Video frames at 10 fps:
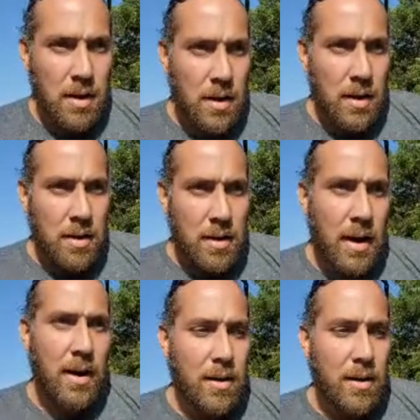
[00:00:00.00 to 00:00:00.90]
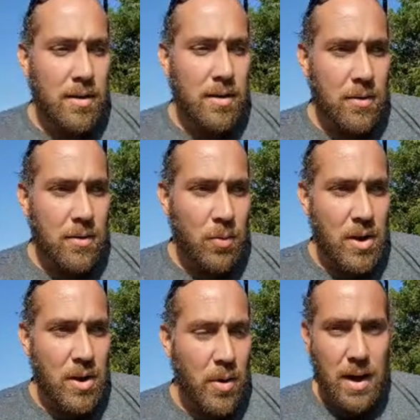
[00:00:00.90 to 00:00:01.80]
Now, we
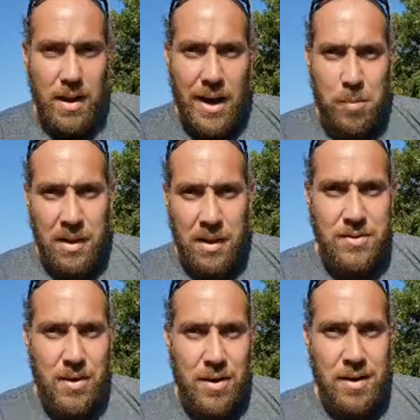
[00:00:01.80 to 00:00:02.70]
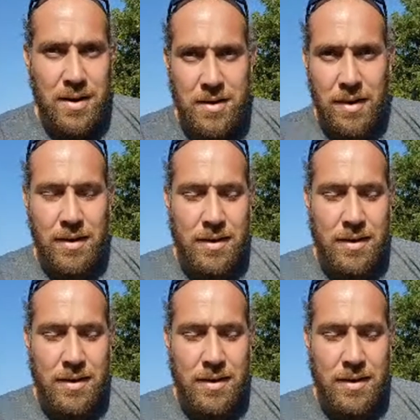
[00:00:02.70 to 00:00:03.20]
know how loud planes are, right?